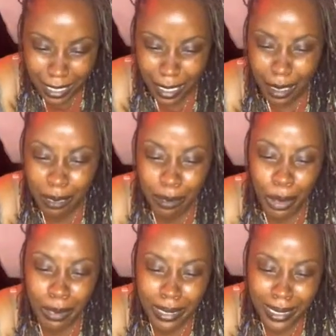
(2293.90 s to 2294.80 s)
I'm
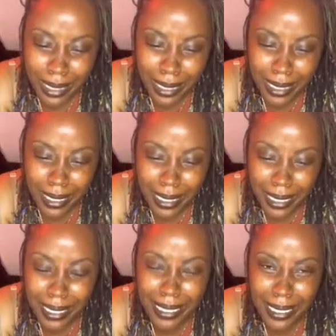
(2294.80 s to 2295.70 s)

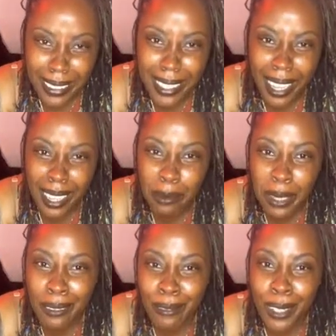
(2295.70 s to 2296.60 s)
frozen. I hate
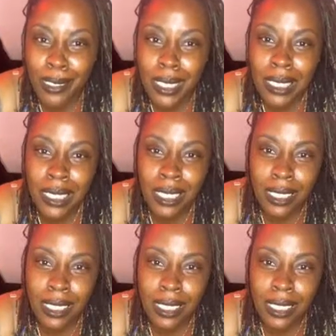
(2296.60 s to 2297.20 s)
being frozen.